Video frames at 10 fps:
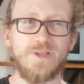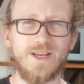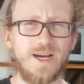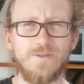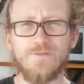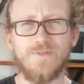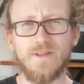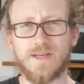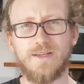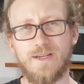I kind of felt
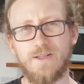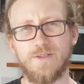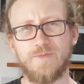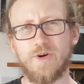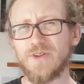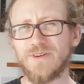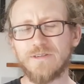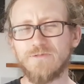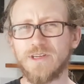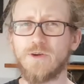like I needed them, although I
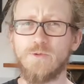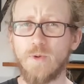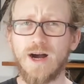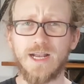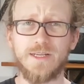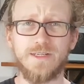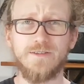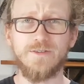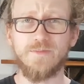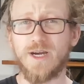didn't really know why I needed them.